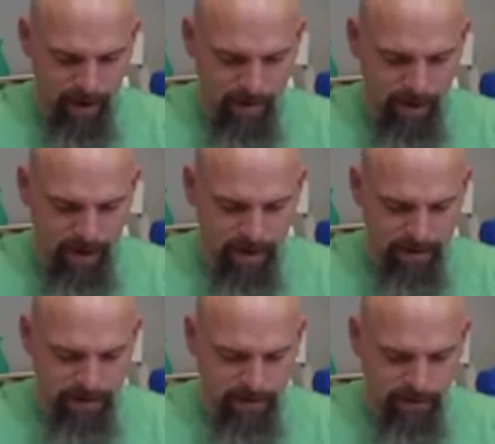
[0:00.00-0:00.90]
am I not
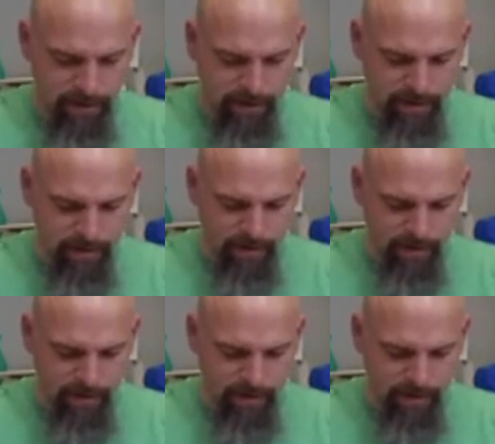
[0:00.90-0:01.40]
just using some of